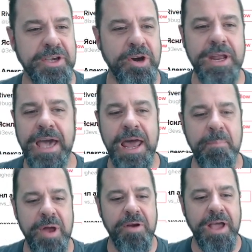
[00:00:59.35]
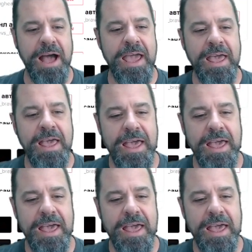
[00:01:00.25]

Couldn't have got a better guy.